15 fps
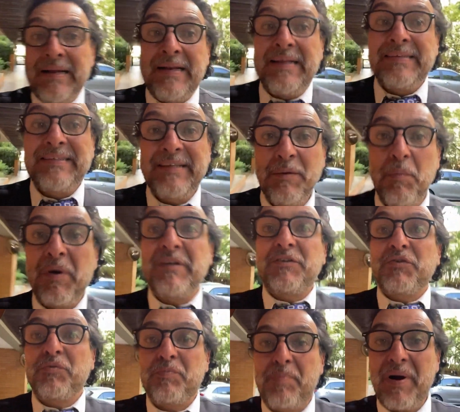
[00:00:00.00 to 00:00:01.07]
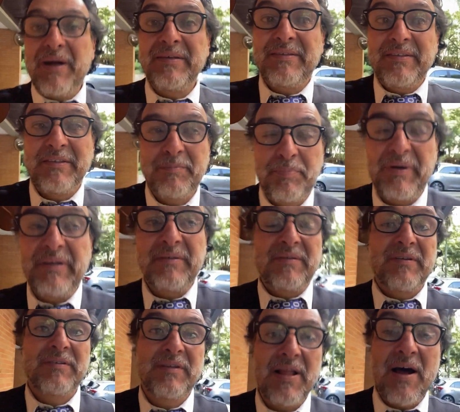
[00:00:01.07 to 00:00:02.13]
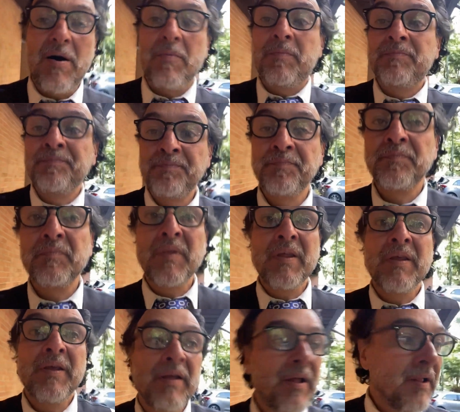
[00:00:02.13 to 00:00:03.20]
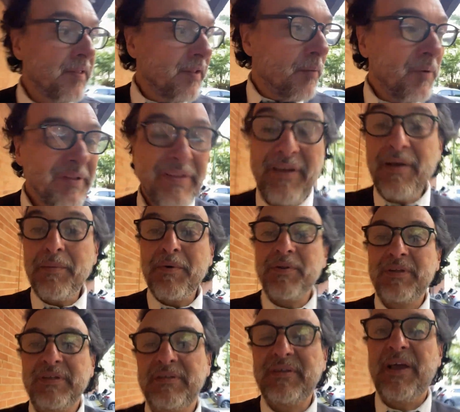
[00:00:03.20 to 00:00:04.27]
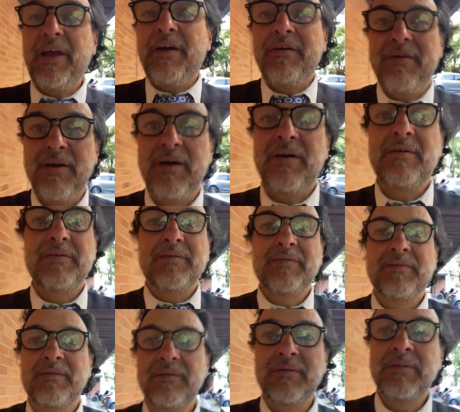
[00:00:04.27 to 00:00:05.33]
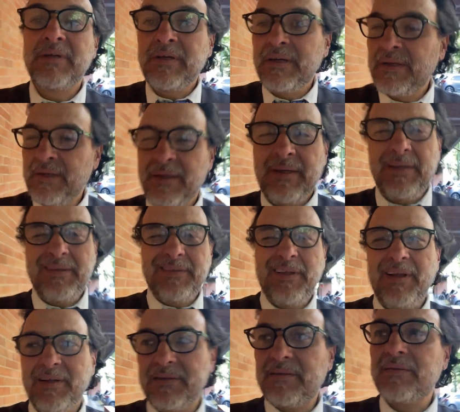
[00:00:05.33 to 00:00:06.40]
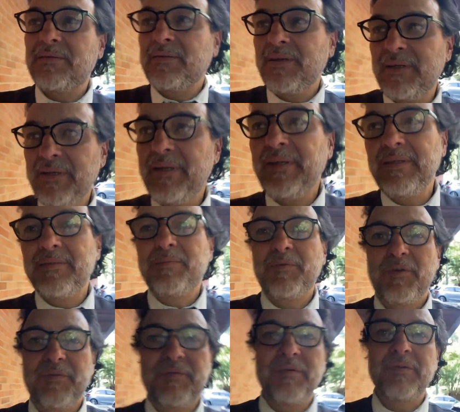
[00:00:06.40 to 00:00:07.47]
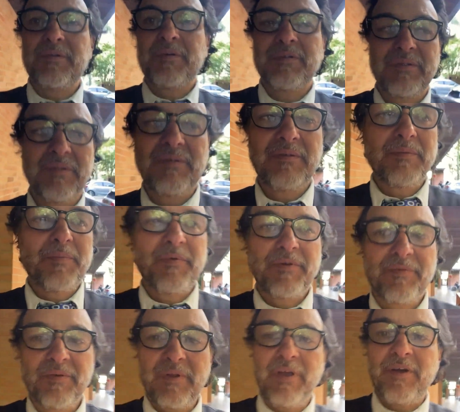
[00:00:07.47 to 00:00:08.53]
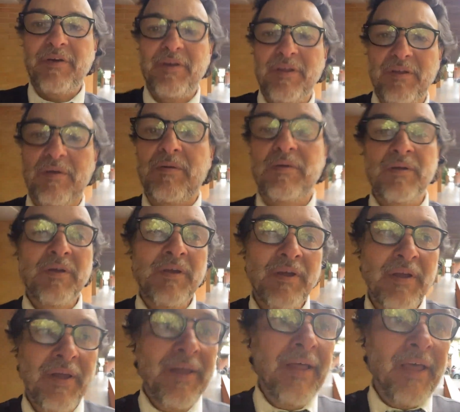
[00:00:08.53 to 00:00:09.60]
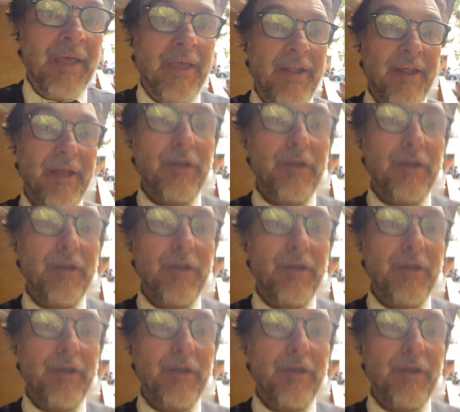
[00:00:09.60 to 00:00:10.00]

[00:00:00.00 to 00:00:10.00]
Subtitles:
Let's see what surprise this brings us now. One thing about this area is that it is beautiful. It's a beautiful area though. And I